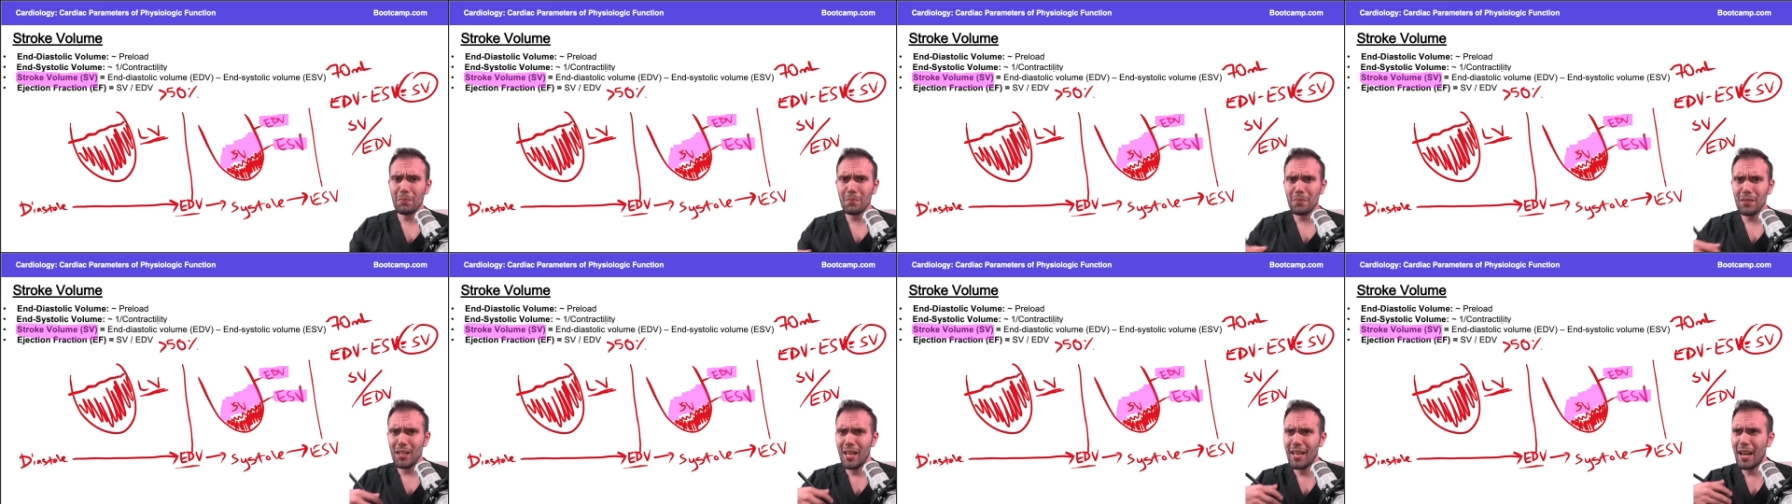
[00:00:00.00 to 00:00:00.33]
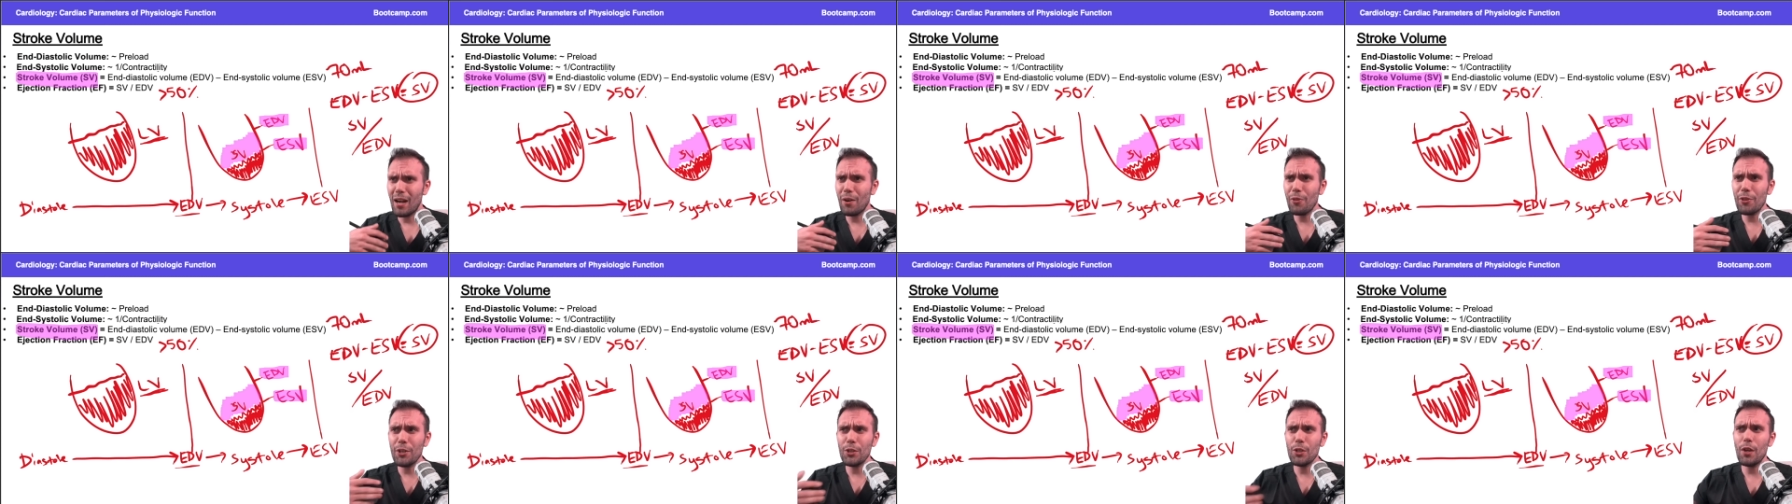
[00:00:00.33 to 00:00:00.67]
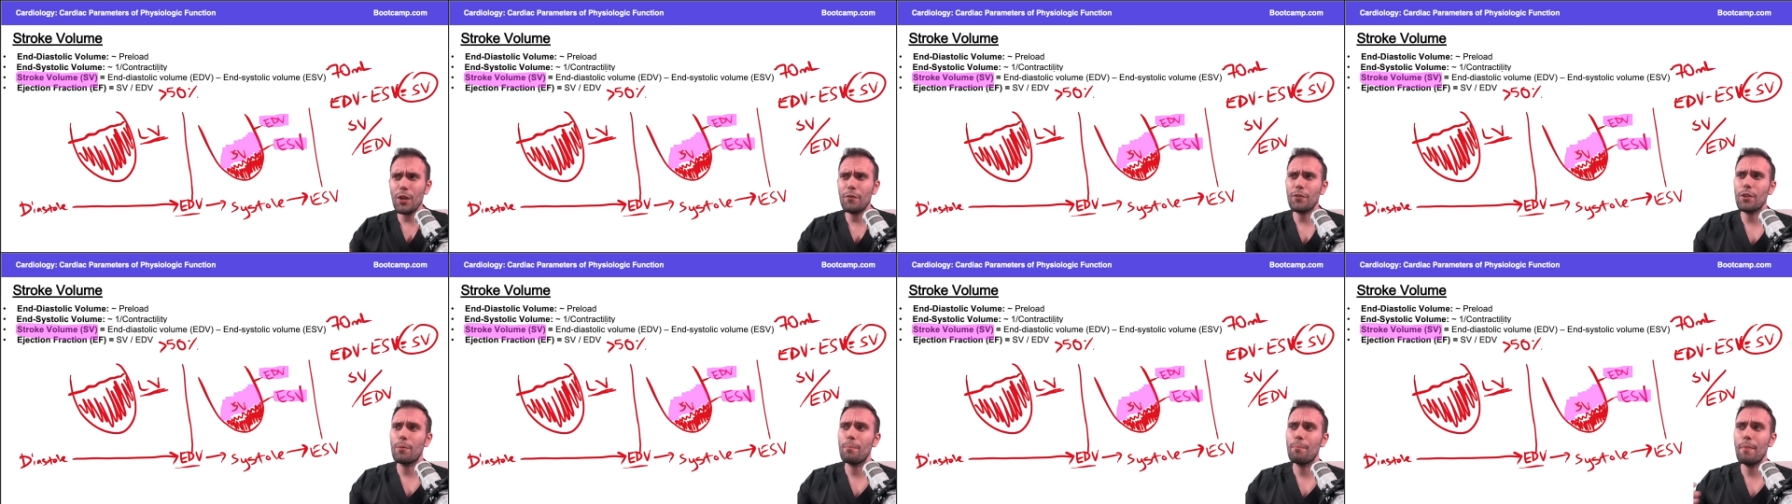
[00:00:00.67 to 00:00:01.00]
And I don't think you
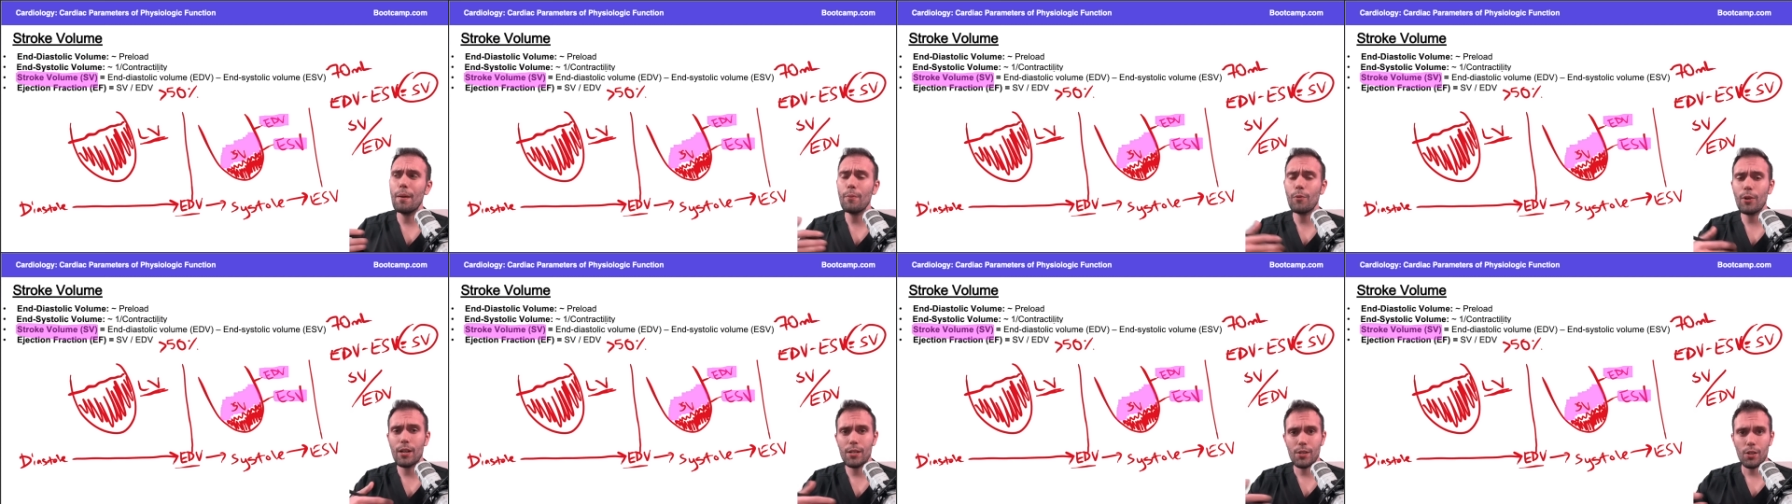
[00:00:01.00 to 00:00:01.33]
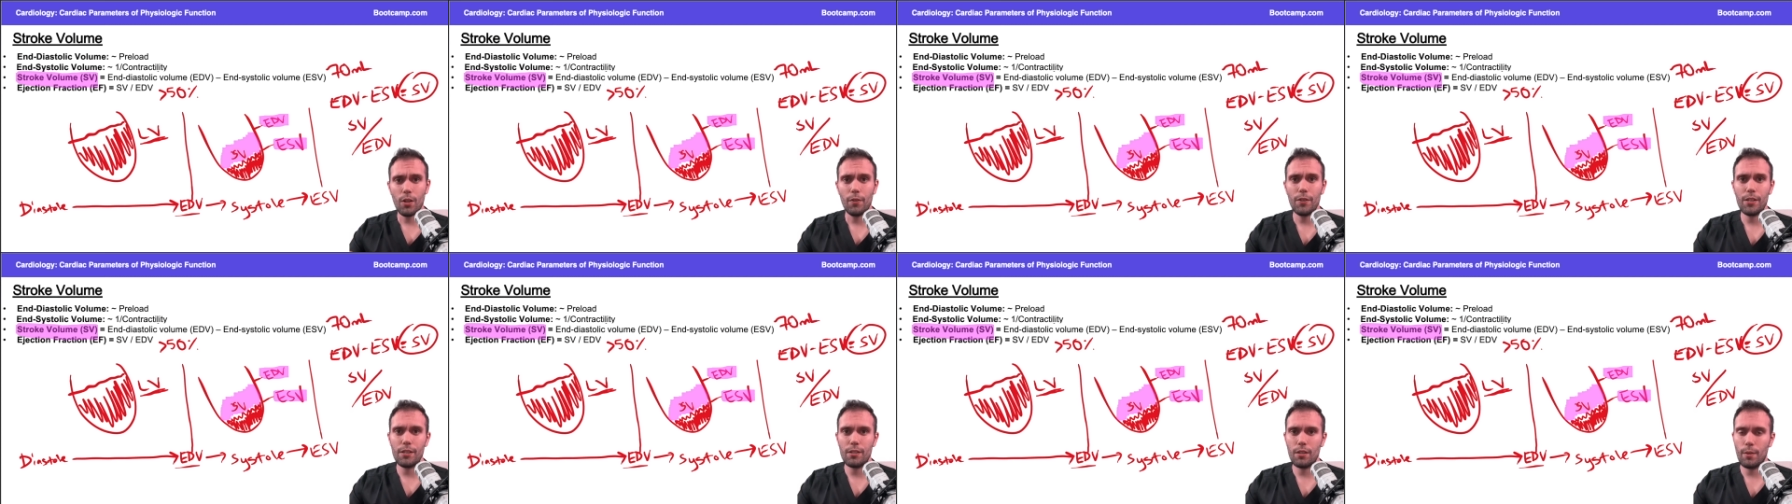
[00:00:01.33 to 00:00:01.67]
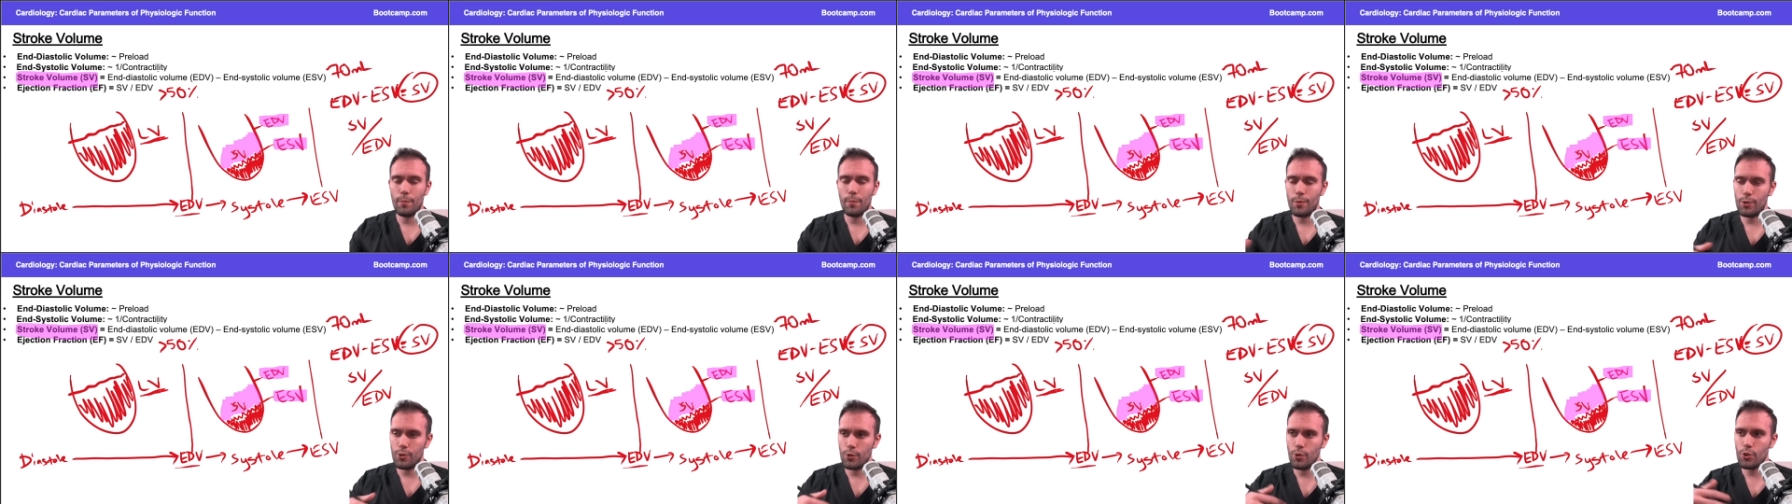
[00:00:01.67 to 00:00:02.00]
have to memorize all these
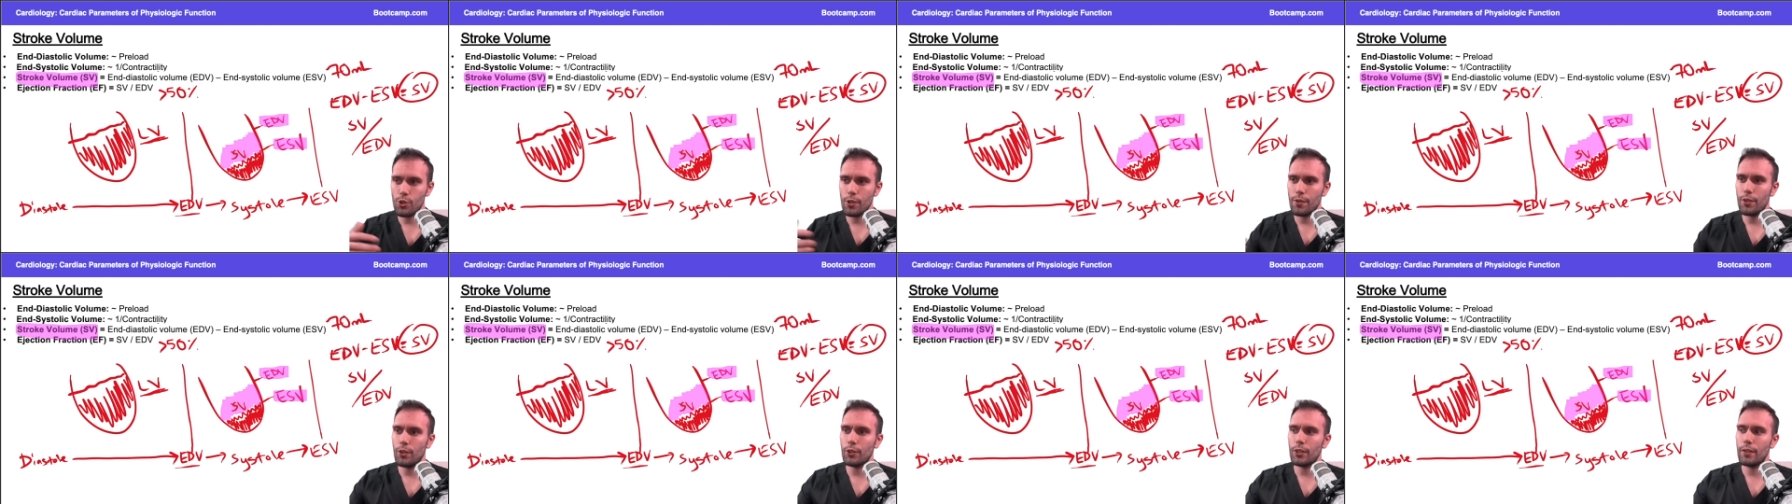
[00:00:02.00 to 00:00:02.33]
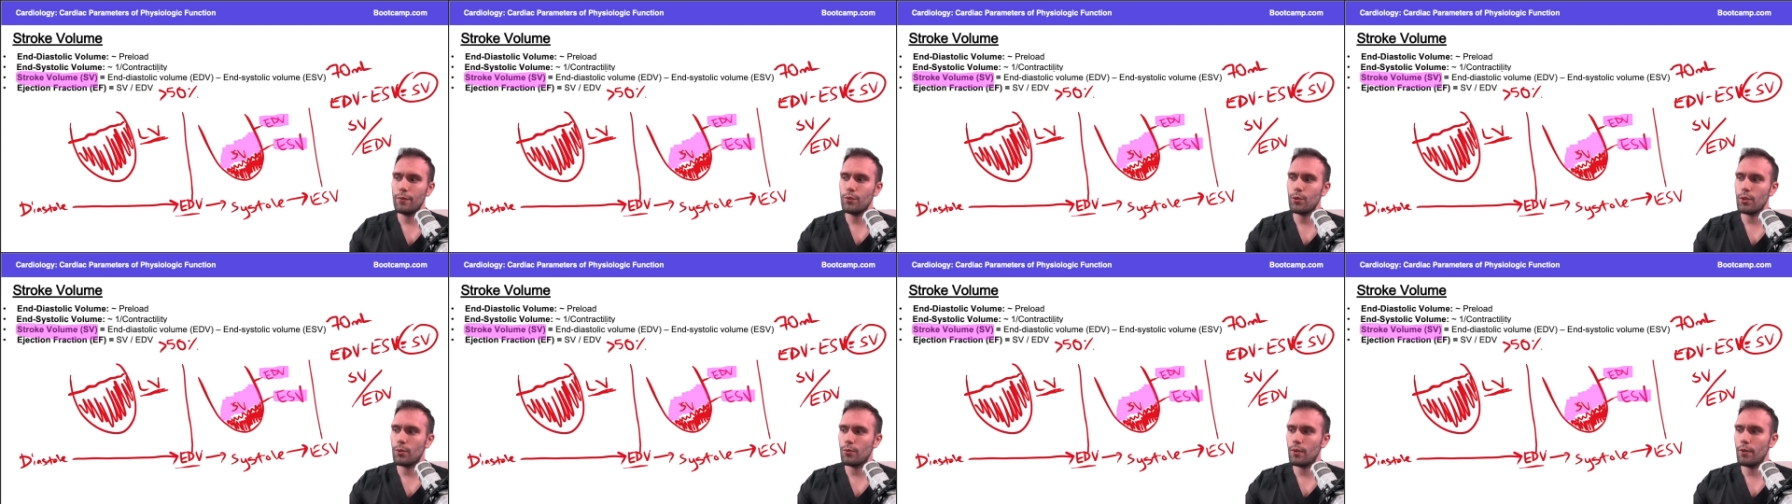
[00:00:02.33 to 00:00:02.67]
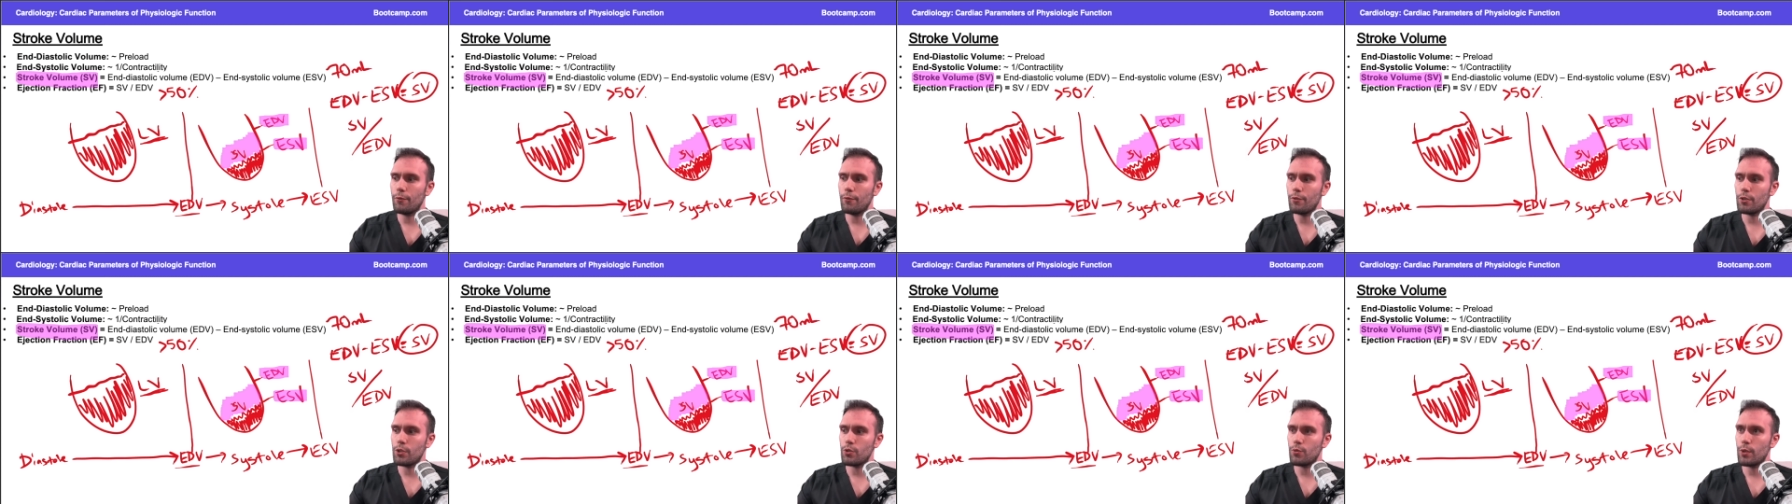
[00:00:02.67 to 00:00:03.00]
numbers. Usually they'll give you a
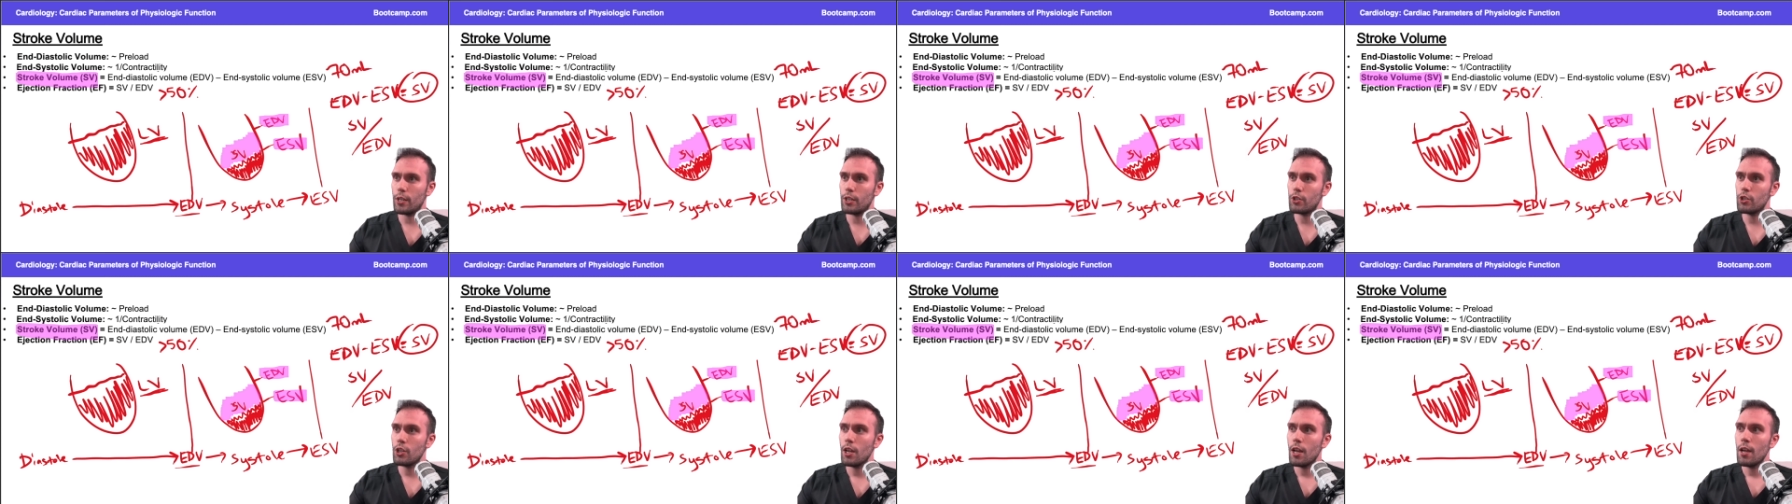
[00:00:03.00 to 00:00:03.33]
reference range,